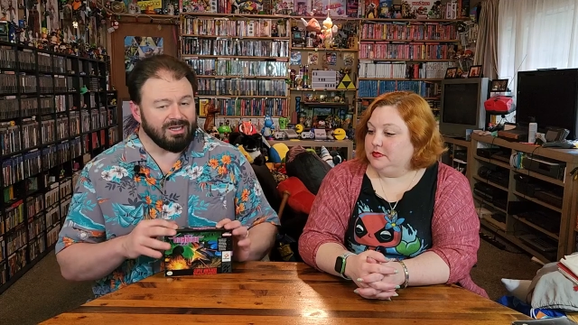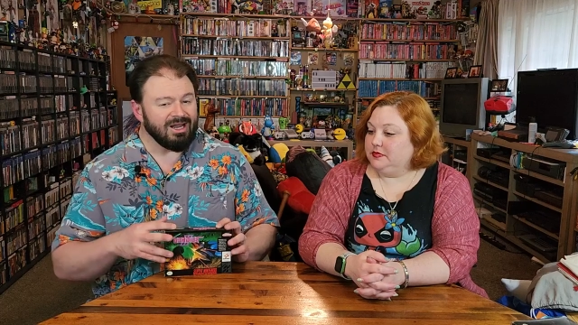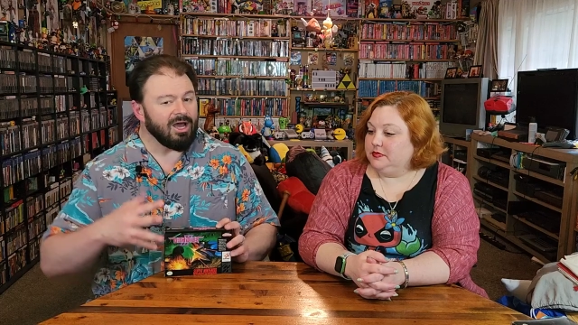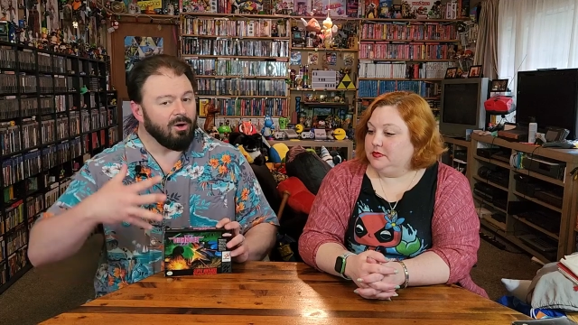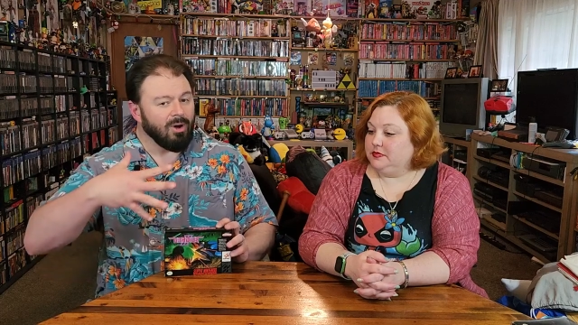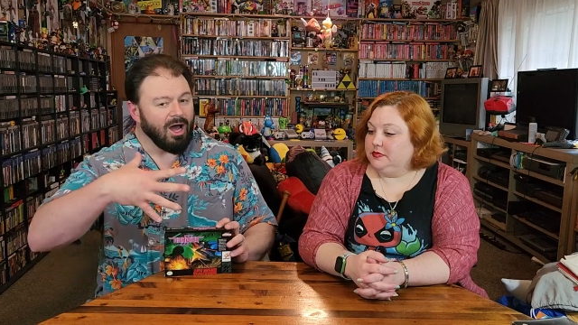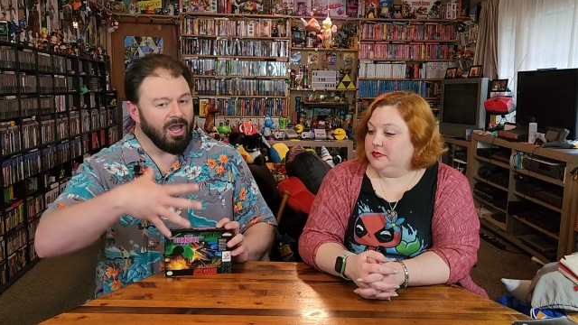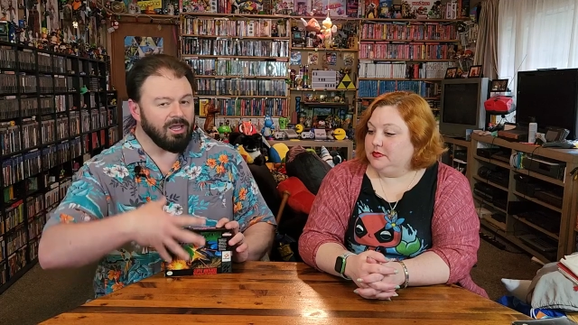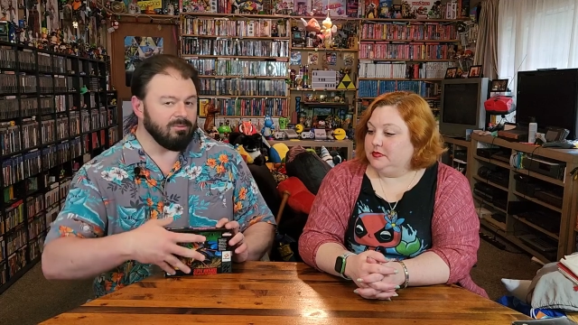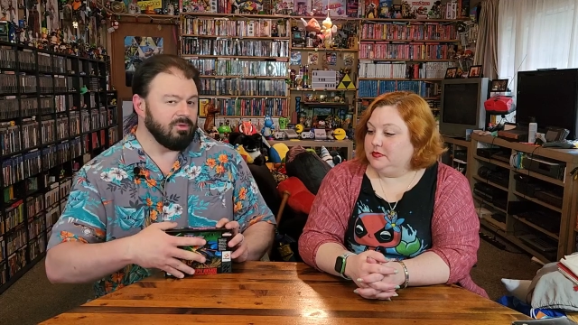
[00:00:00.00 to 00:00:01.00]
Speaker 1: Now,
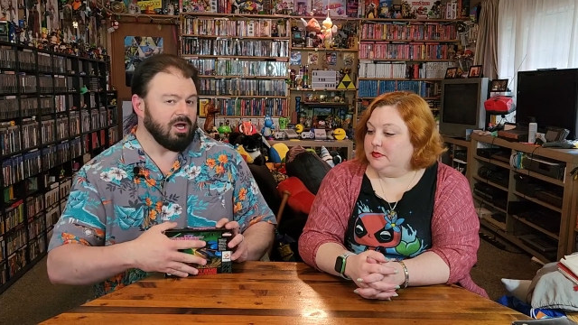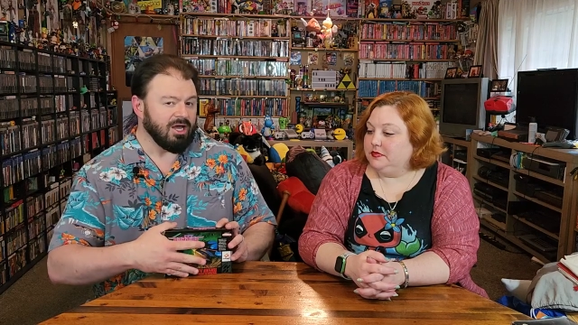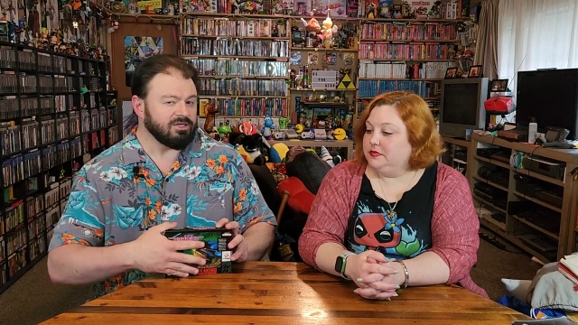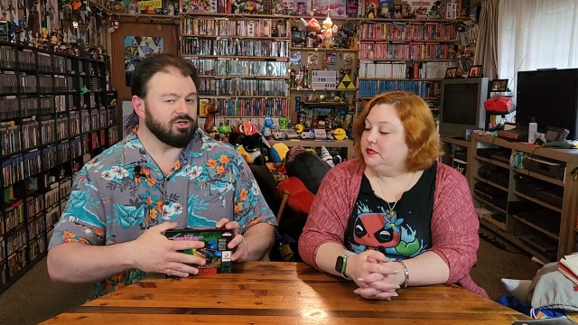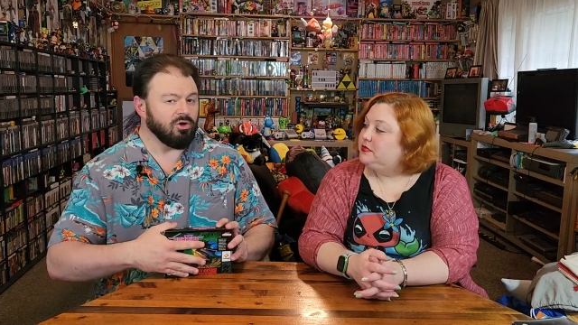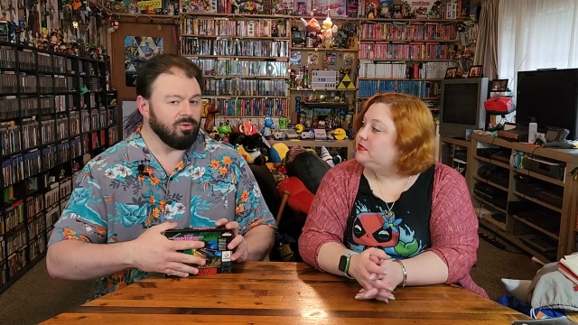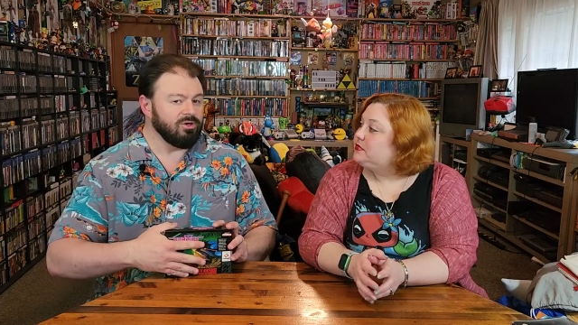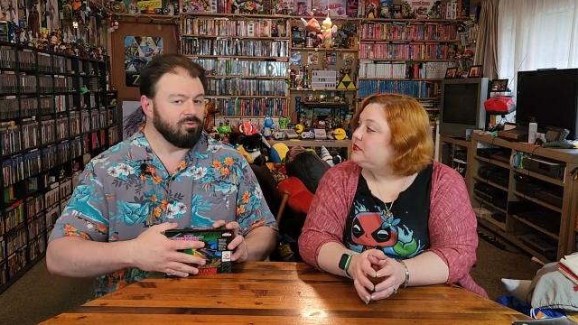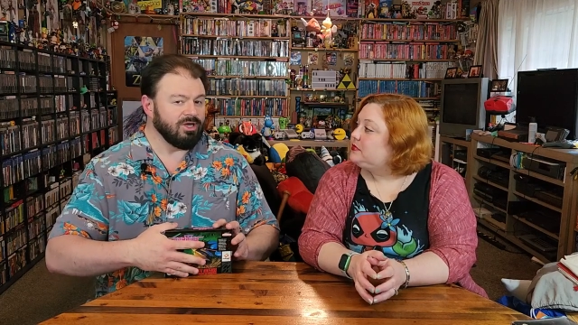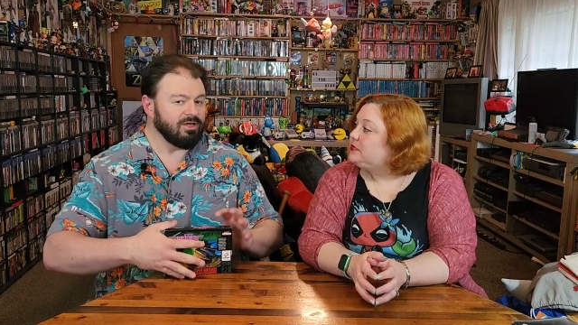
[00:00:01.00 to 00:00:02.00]
I am not
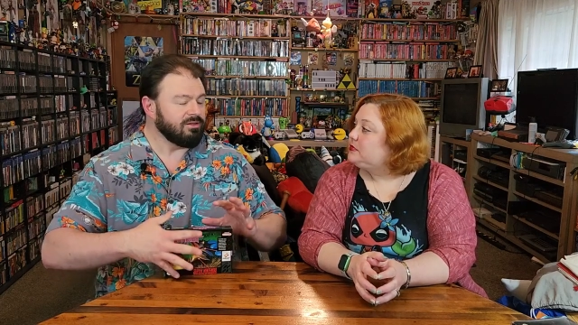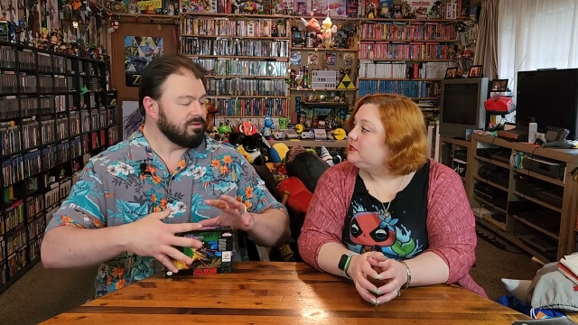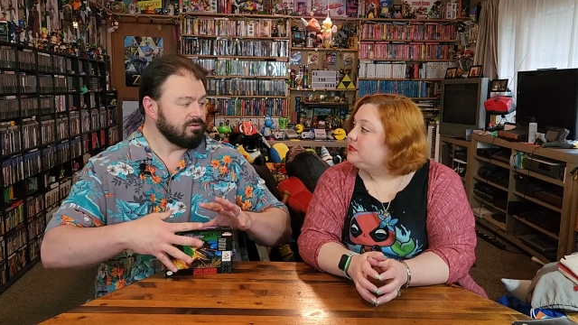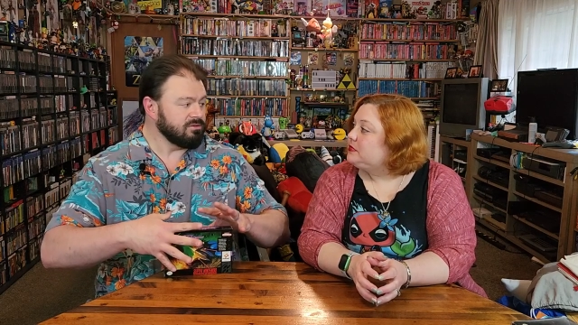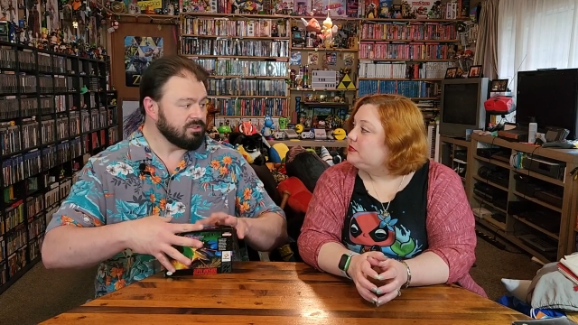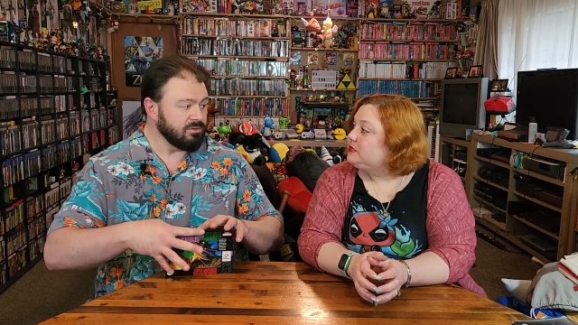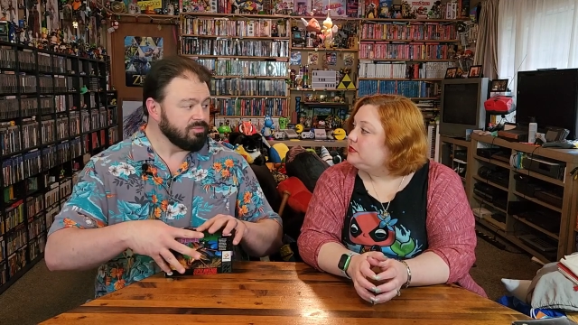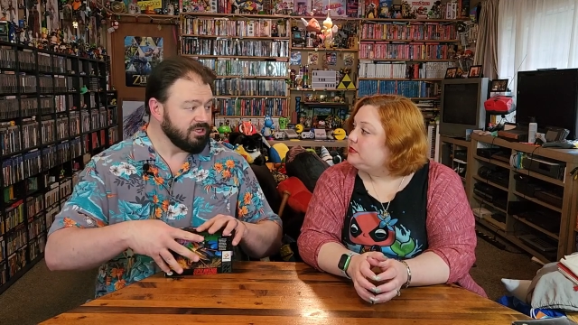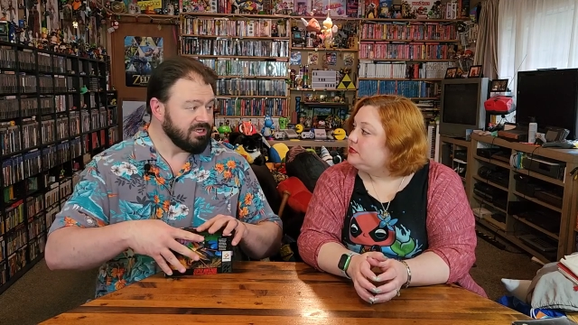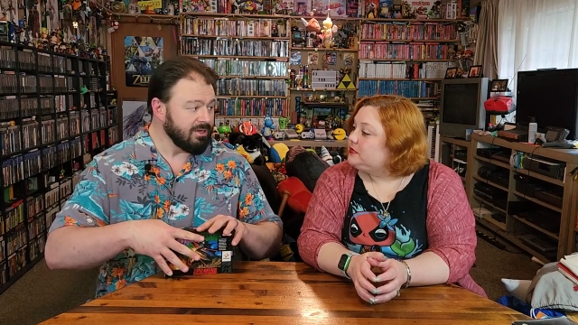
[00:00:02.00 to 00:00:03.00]
going with
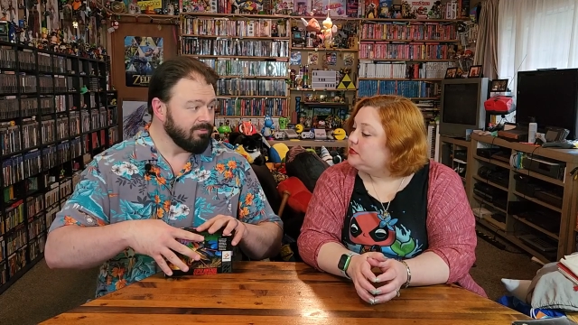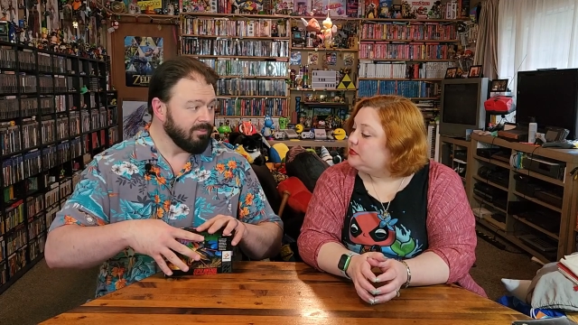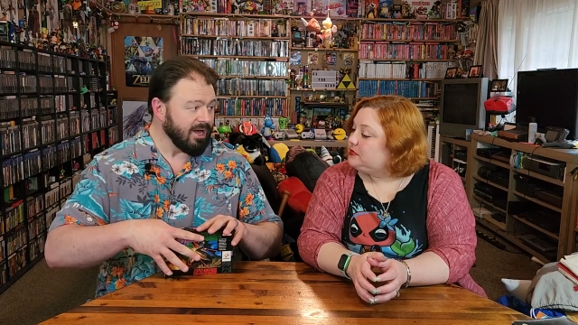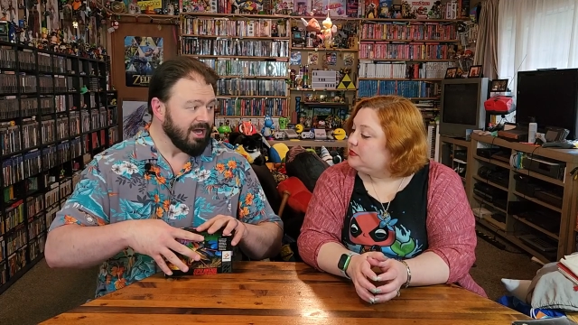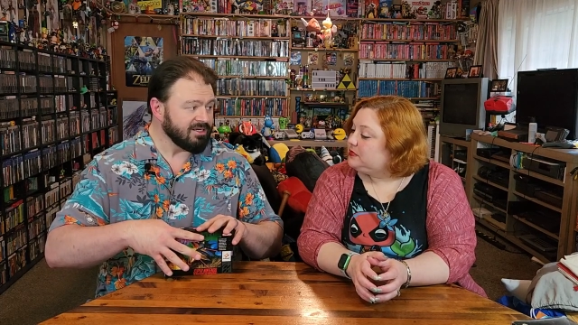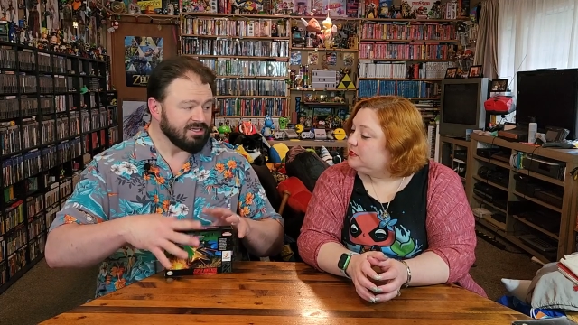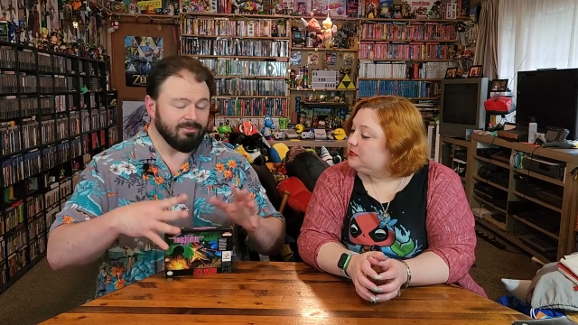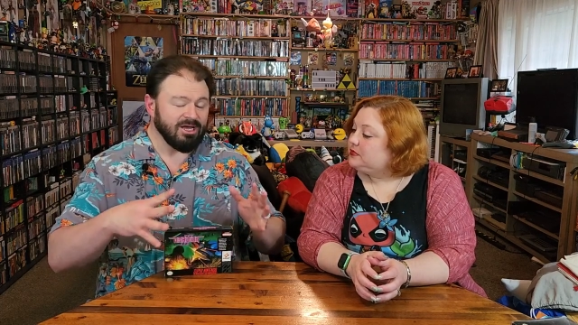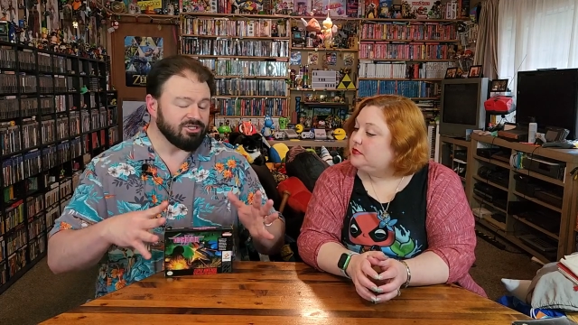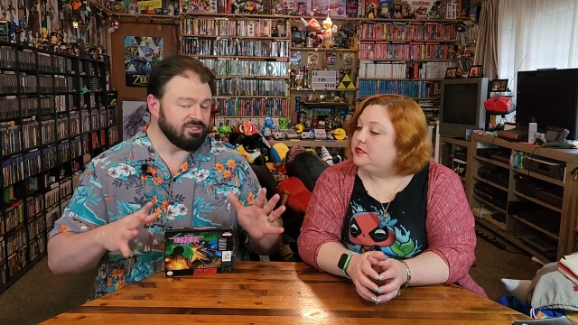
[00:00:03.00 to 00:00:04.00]
complete in-box.
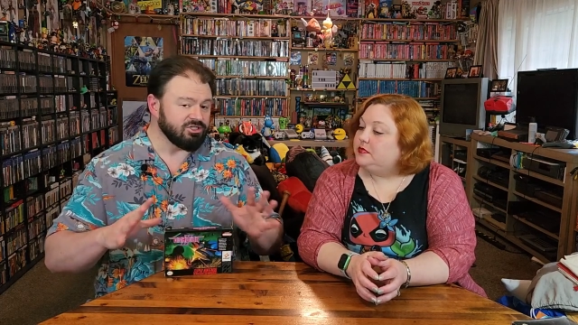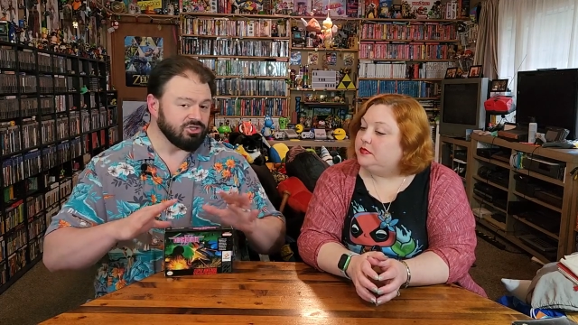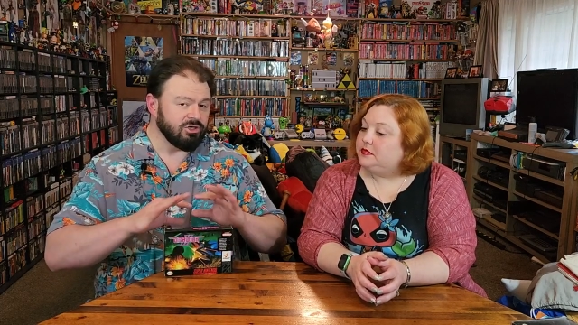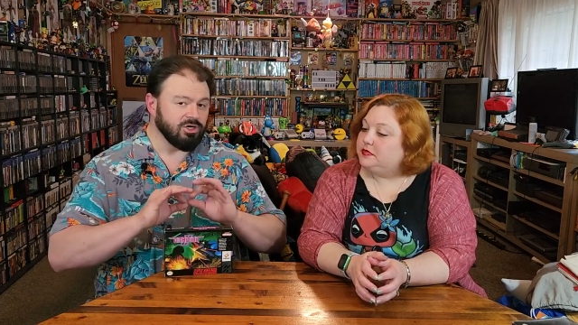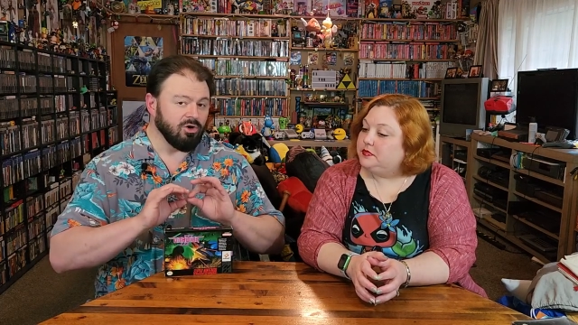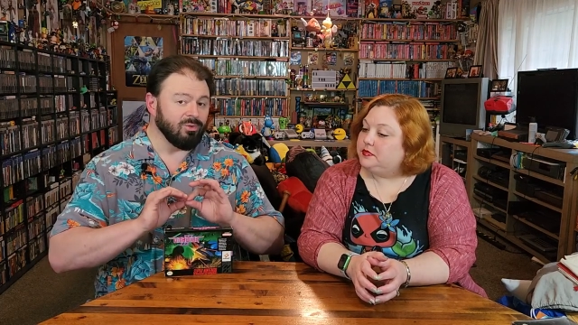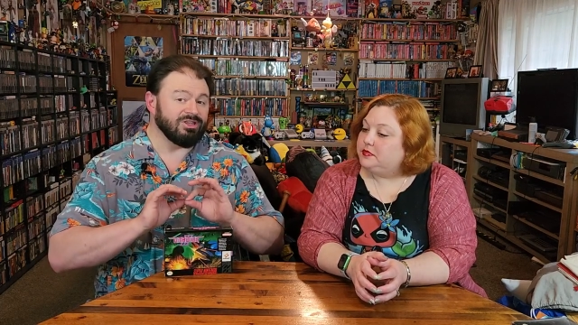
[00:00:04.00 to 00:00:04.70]
I'm actually just going to go